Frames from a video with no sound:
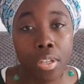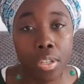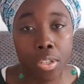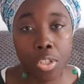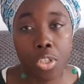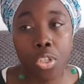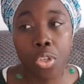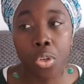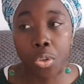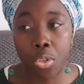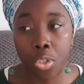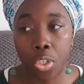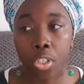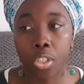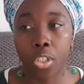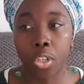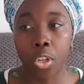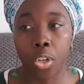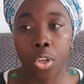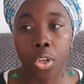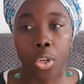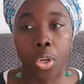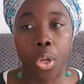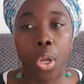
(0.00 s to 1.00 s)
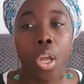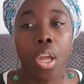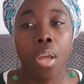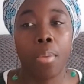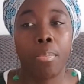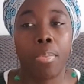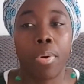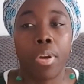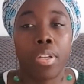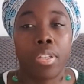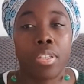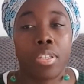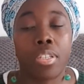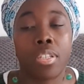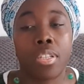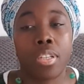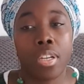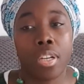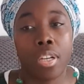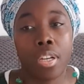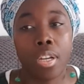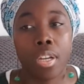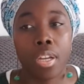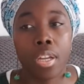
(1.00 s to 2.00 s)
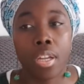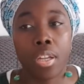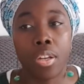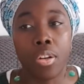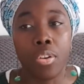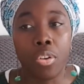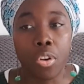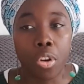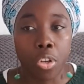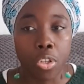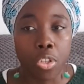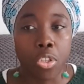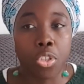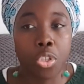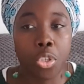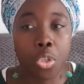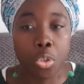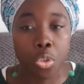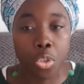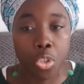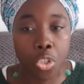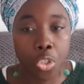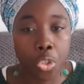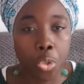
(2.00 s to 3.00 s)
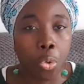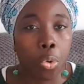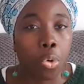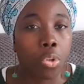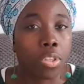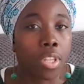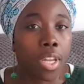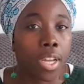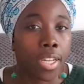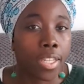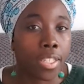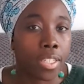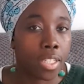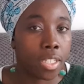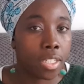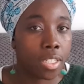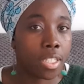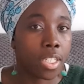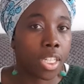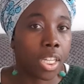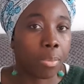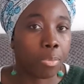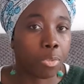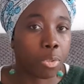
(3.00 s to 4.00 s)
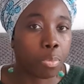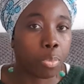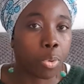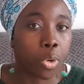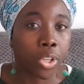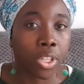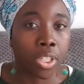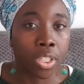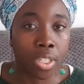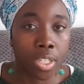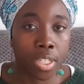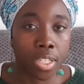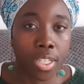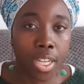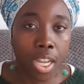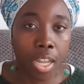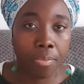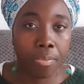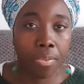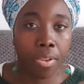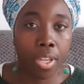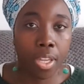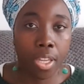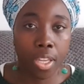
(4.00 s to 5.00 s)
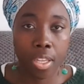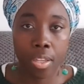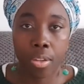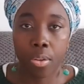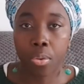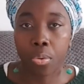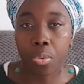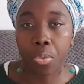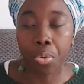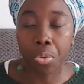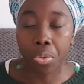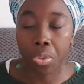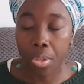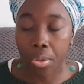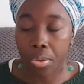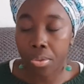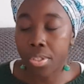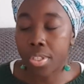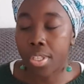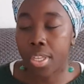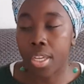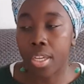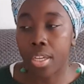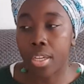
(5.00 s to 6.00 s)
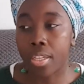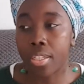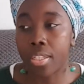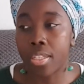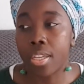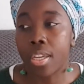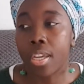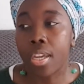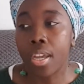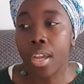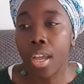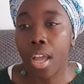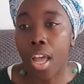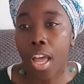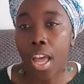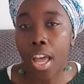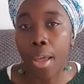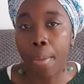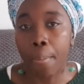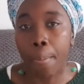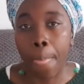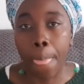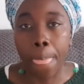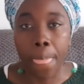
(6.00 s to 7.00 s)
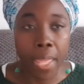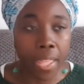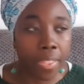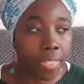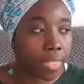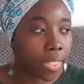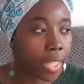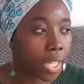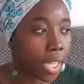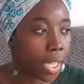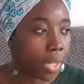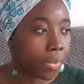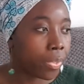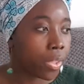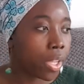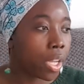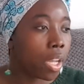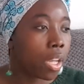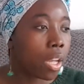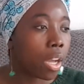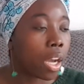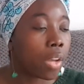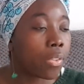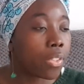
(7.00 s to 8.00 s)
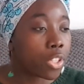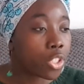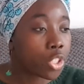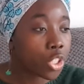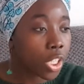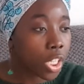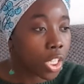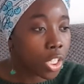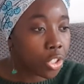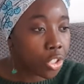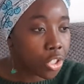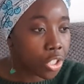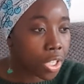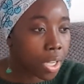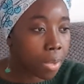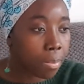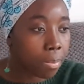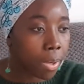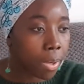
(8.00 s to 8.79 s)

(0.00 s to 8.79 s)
too long, but not too short that it just seemed pointless having all those things in there. Other changes I'm